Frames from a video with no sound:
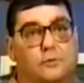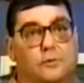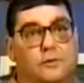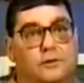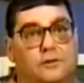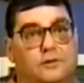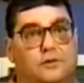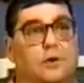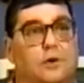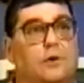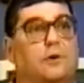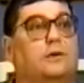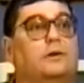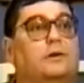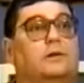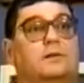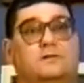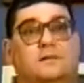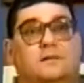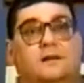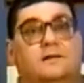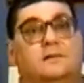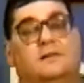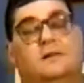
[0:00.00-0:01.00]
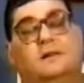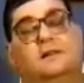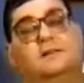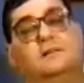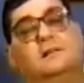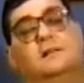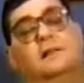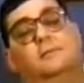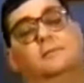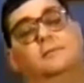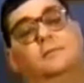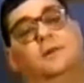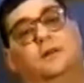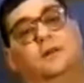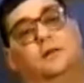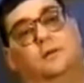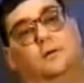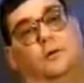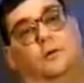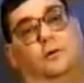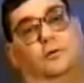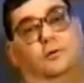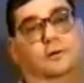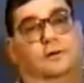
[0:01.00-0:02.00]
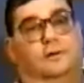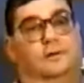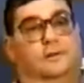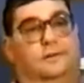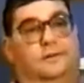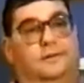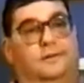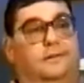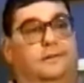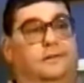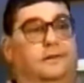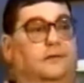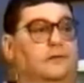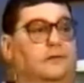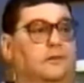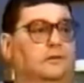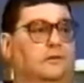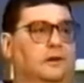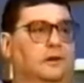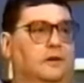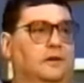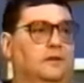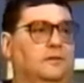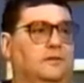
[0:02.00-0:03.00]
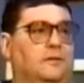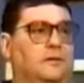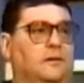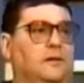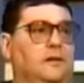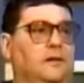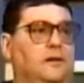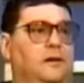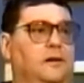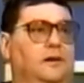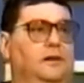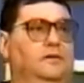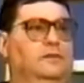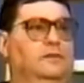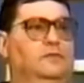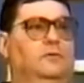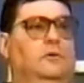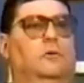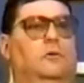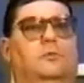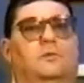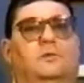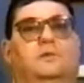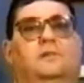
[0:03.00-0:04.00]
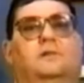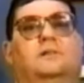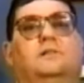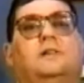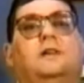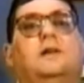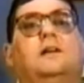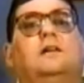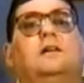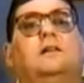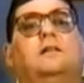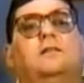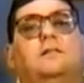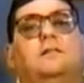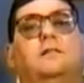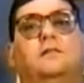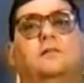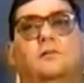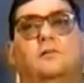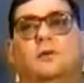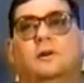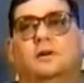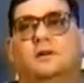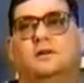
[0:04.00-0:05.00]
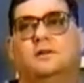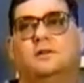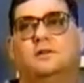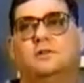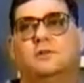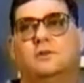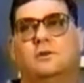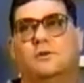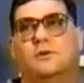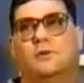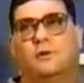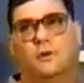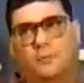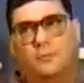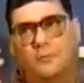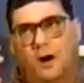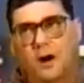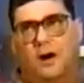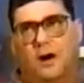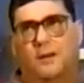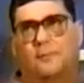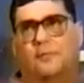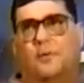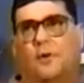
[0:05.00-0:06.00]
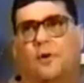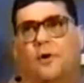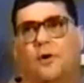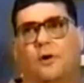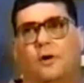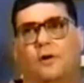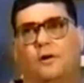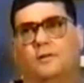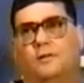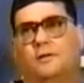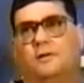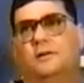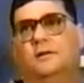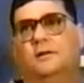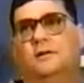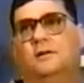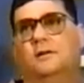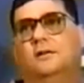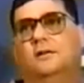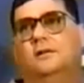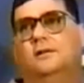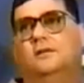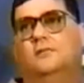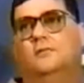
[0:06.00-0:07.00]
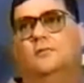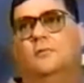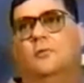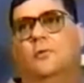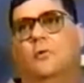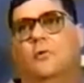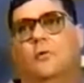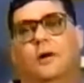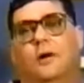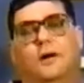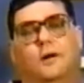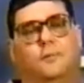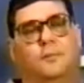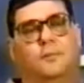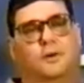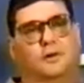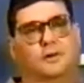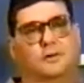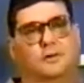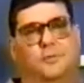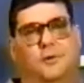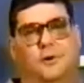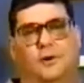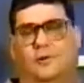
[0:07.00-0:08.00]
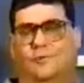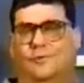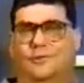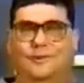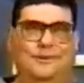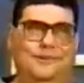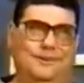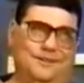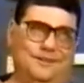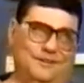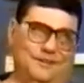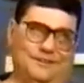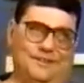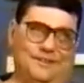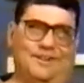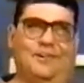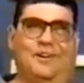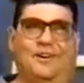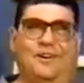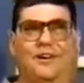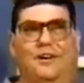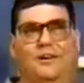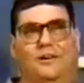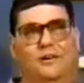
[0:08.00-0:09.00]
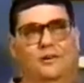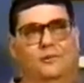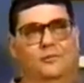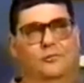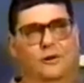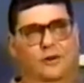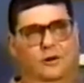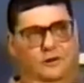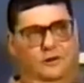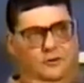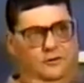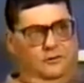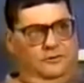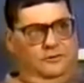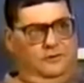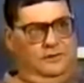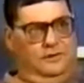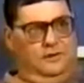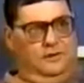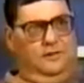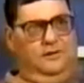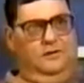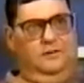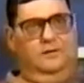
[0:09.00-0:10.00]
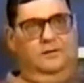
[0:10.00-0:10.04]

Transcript: story started, and as I say, it's led me into all these other things, and there's always the tendency or concern on my part or anybody's part, well, are you one of those